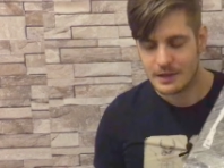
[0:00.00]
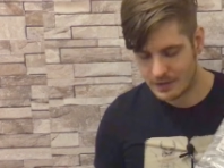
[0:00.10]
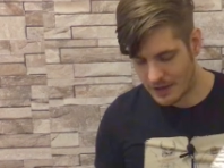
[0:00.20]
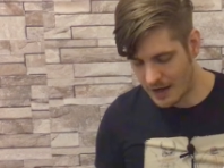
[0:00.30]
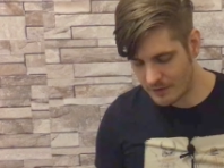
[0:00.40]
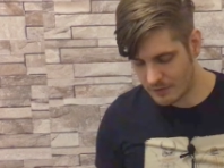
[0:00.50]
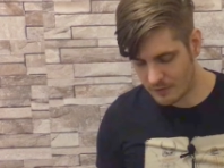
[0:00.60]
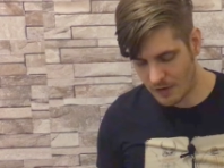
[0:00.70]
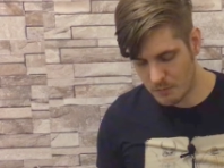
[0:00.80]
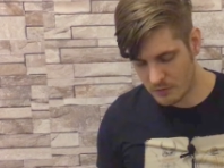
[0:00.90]
The guys at
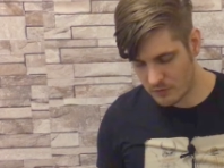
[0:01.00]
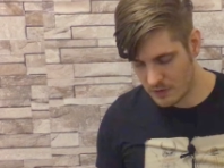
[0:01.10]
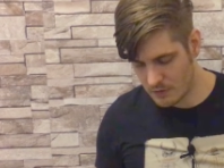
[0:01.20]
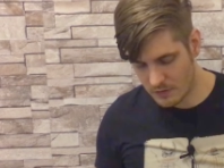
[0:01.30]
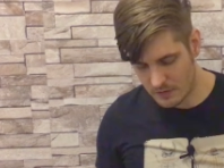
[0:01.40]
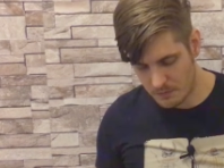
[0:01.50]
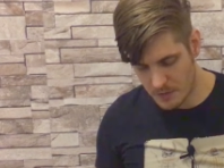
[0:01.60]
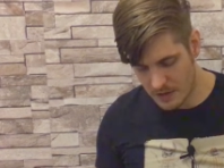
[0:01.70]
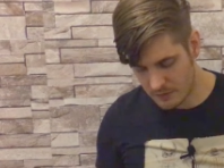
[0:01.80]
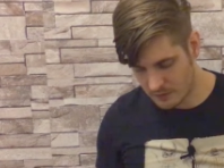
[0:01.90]
Sabertrio did an
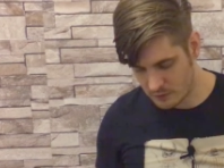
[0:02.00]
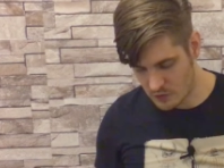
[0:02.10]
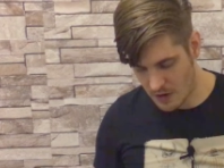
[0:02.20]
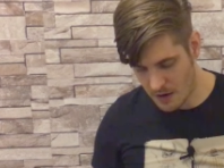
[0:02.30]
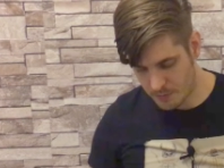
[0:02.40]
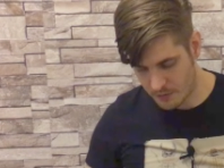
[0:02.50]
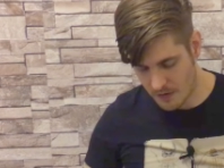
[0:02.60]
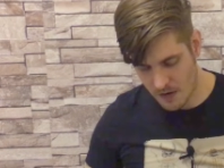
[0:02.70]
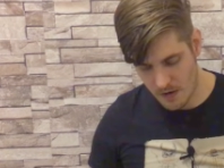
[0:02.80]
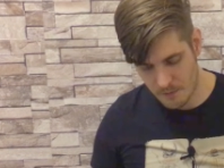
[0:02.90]
amazing job.
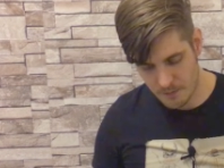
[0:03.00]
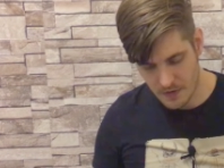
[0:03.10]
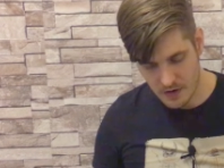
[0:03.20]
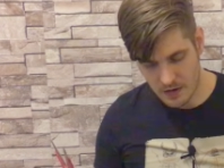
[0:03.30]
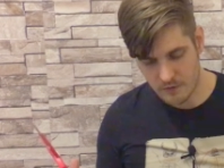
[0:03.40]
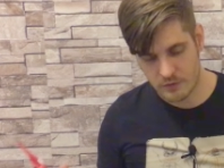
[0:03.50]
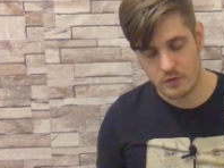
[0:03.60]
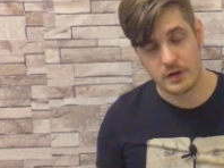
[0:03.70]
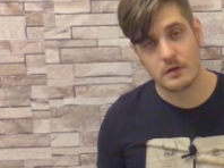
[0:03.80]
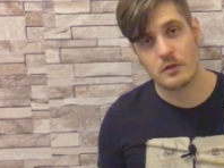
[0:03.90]
Um, if you
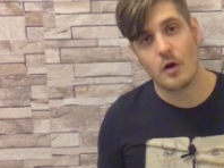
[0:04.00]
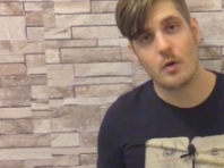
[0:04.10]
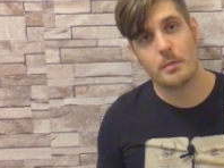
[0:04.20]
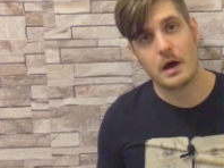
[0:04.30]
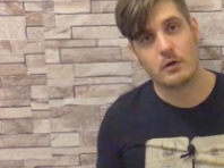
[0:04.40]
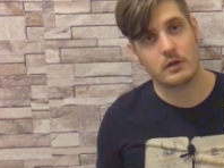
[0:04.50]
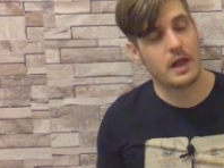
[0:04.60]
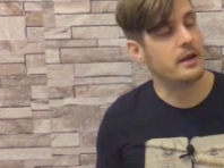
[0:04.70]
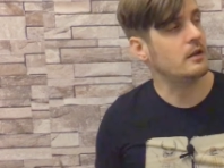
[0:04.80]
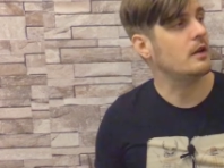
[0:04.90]
didn't know about
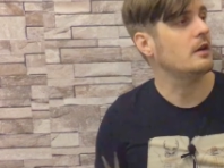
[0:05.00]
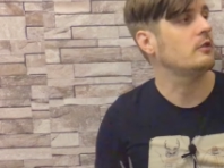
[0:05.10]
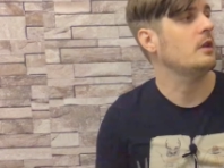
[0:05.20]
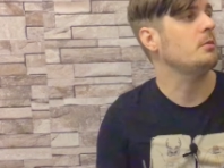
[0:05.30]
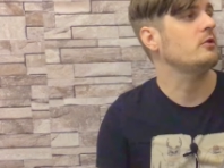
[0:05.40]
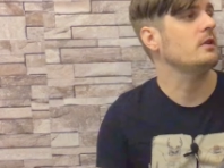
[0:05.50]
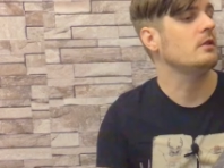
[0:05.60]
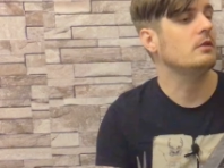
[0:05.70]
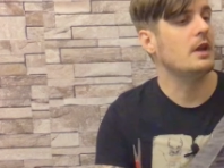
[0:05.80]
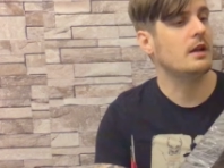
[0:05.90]
uh,
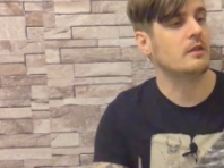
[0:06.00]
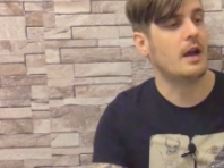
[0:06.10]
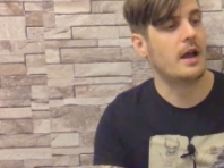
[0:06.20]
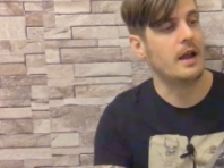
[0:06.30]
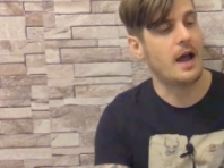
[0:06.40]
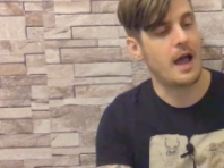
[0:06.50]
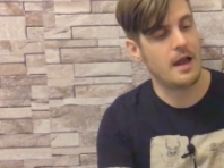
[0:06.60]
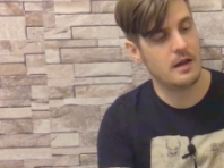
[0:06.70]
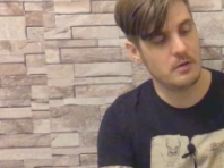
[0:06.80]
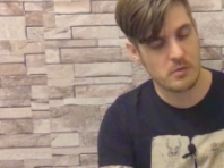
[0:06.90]
Sabertrio yet, I
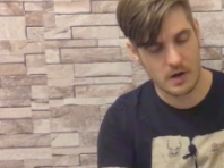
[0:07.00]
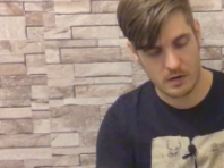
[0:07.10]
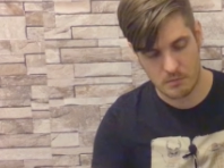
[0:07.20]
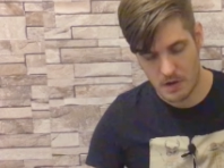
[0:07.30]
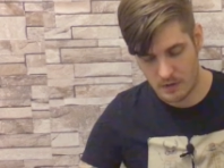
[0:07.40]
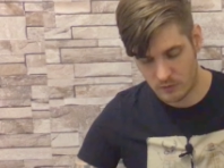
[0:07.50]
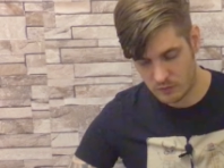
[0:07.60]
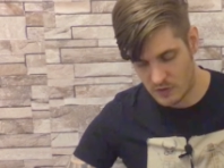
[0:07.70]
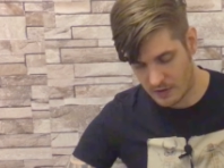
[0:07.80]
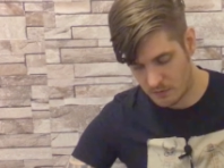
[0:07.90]
highly recommend to
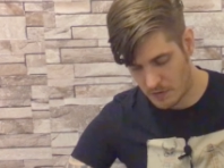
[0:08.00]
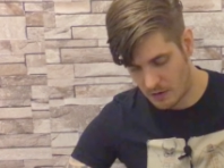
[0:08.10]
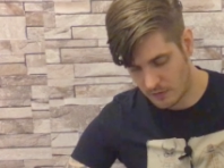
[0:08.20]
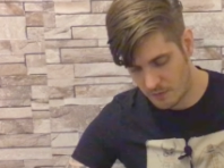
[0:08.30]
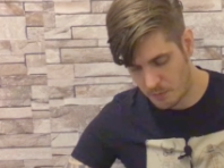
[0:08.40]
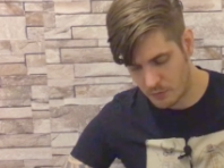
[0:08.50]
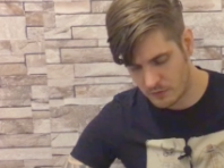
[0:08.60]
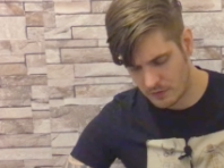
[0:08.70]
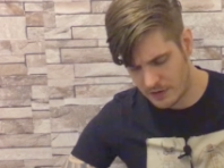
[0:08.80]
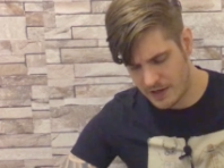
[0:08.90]
check them out. I will
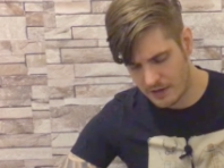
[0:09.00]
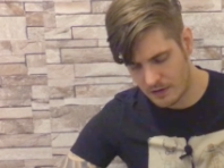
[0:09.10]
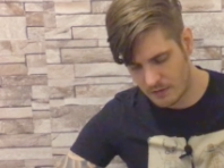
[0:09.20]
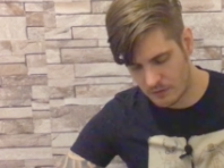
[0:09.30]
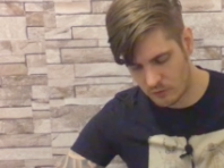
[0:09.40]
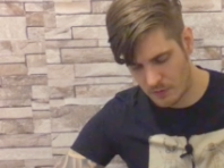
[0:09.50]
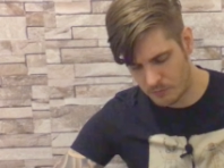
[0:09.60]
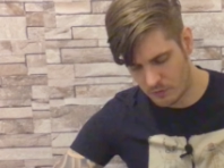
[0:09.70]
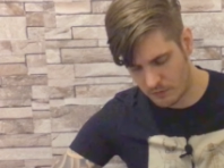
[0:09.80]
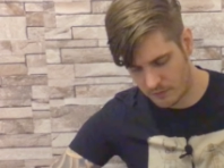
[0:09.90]
put the link in the
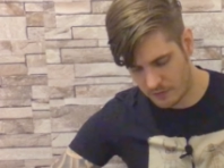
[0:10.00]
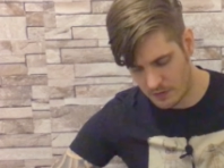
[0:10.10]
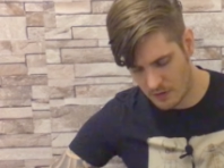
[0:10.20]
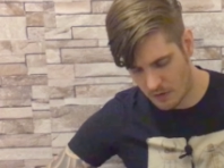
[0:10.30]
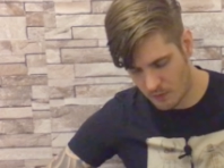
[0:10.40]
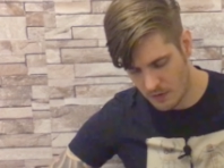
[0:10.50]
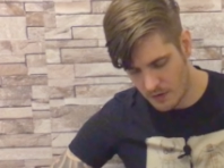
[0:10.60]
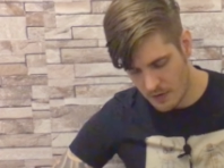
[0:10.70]
description of the video